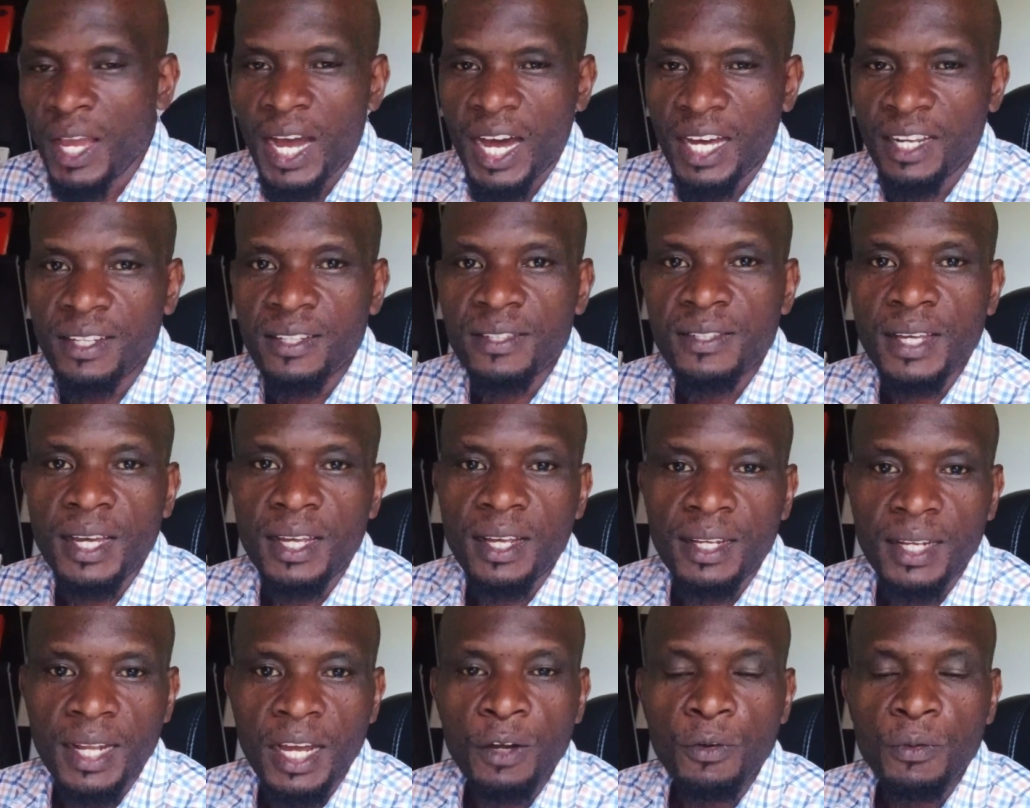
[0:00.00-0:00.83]
And it's
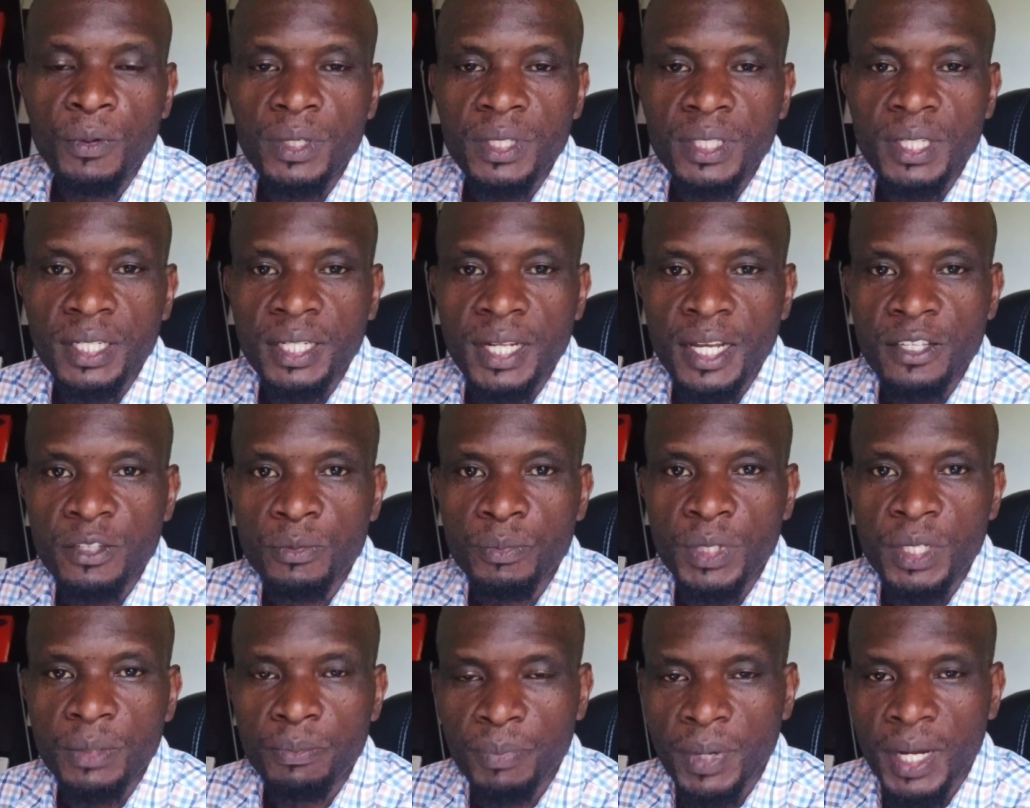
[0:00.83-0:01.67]
a language that has
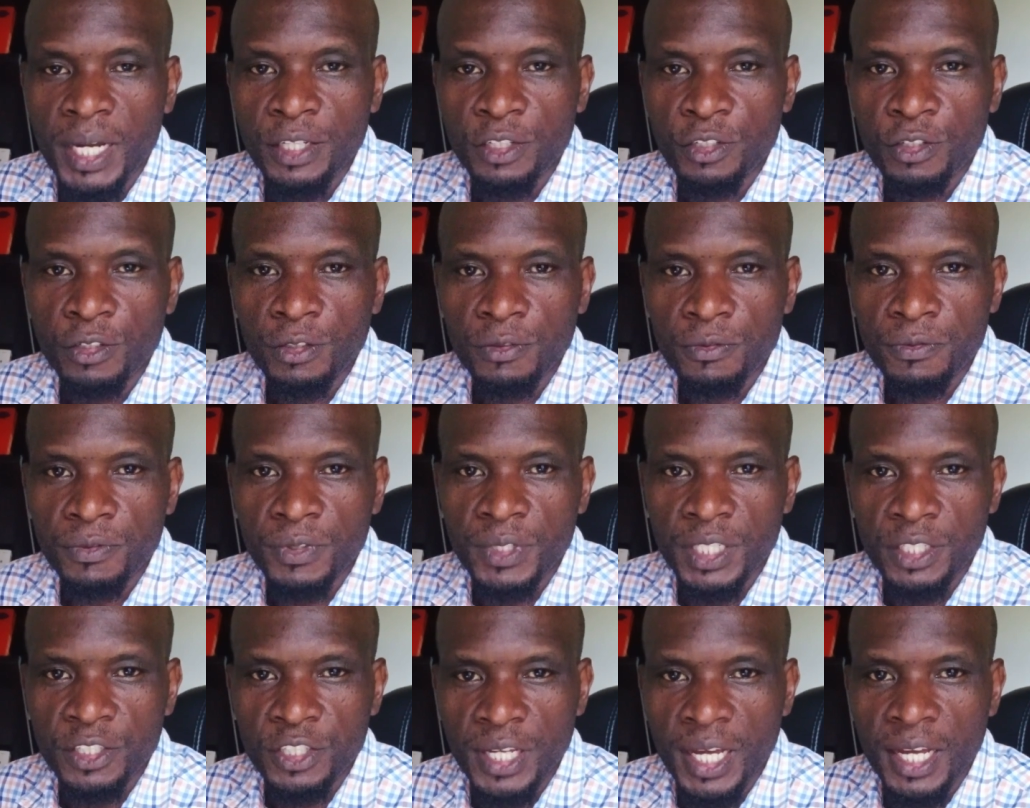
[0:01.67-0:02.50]
been part of
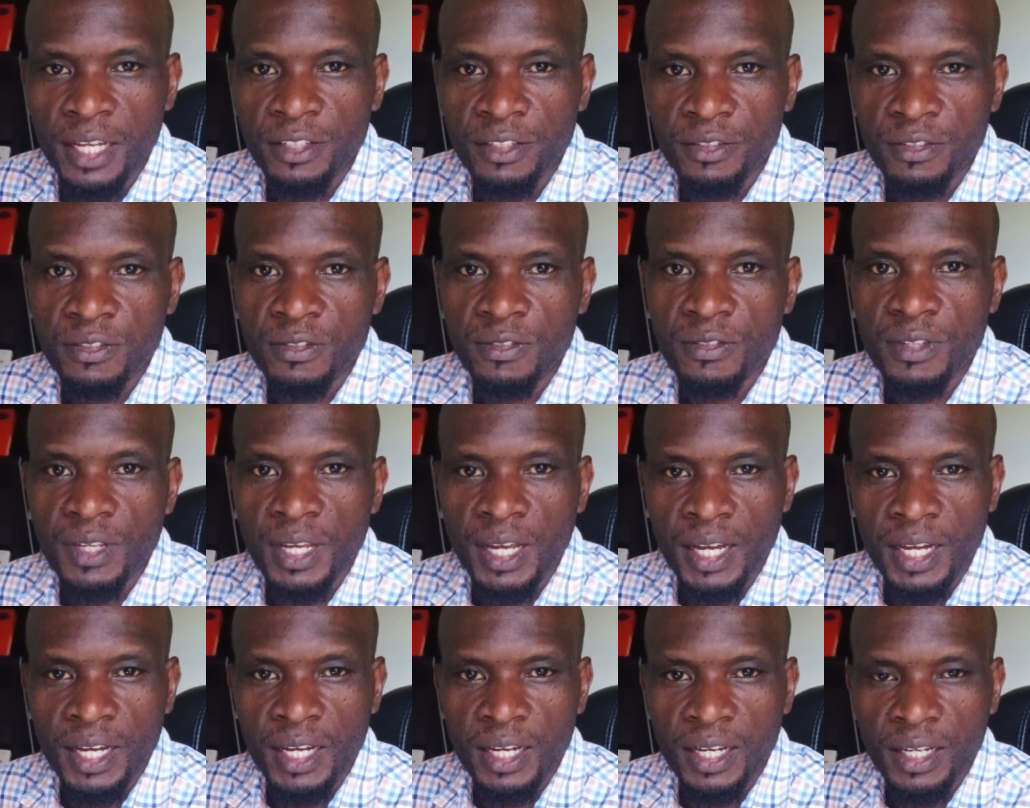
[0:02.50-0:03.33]
the church's
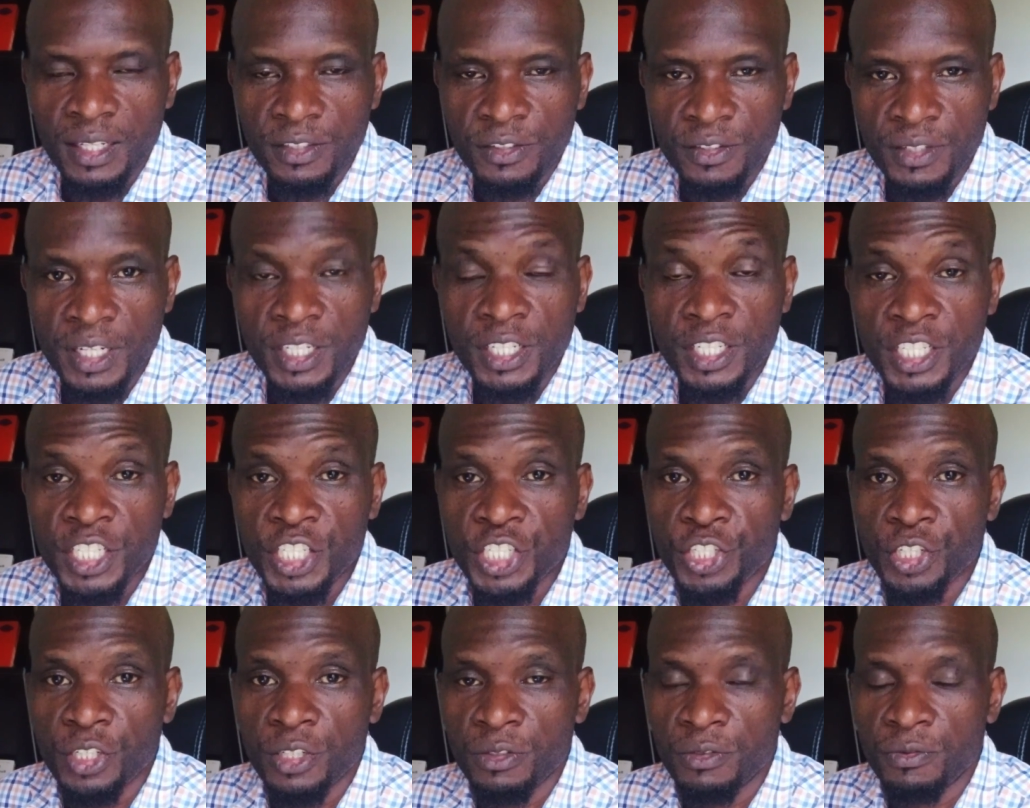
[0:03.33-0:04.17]

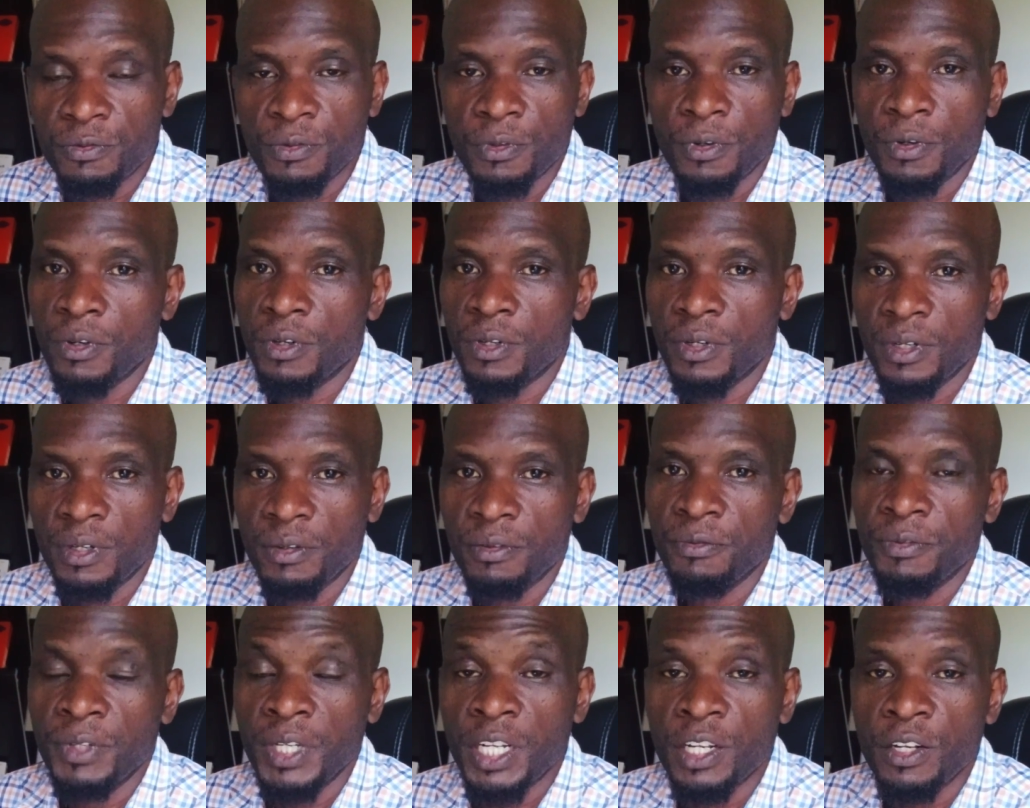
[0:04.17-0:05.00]
tradition for
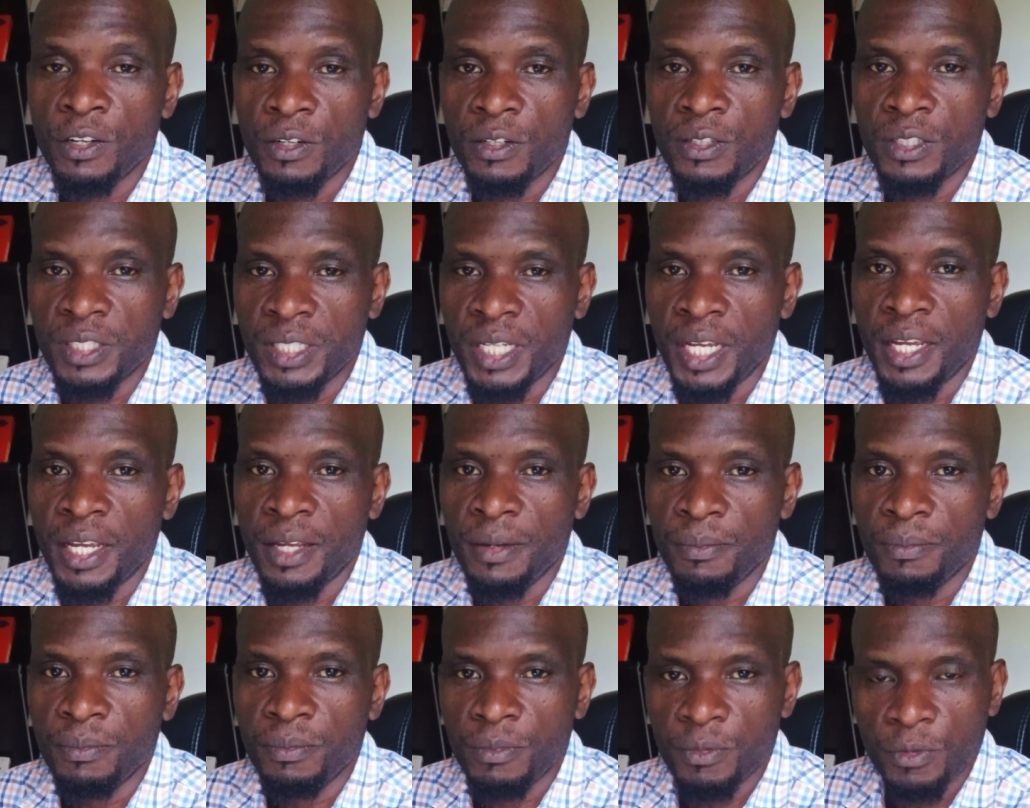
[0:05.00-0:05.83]
a very long
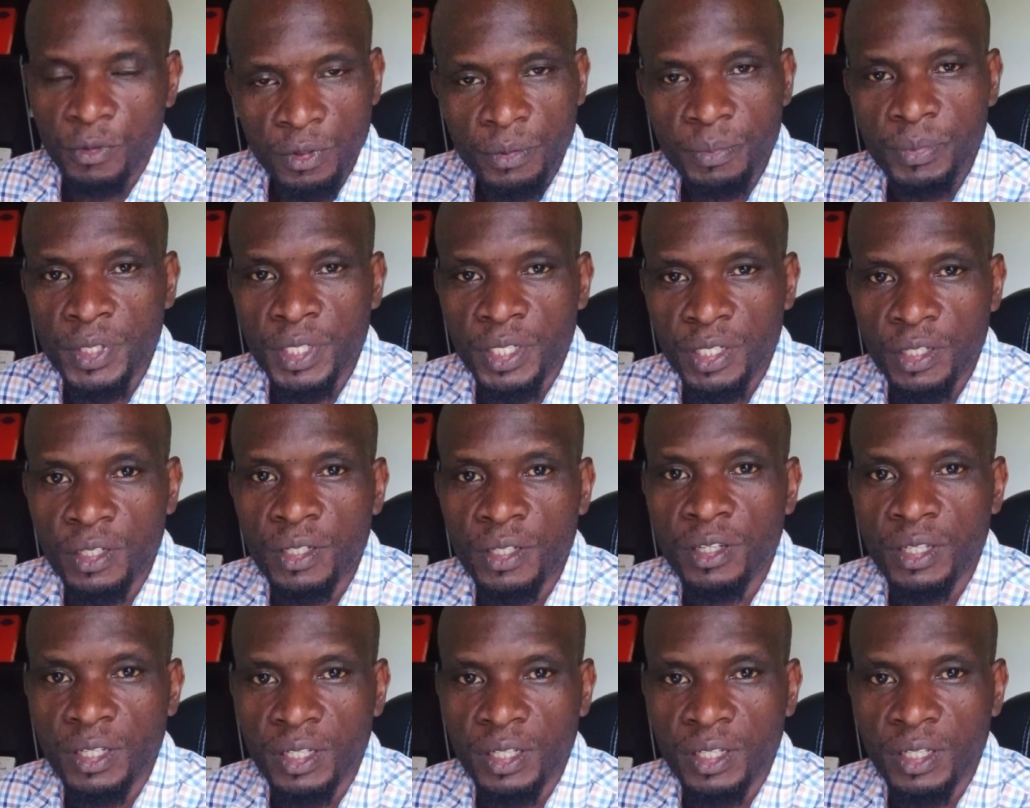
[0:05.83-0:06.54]
time. Could be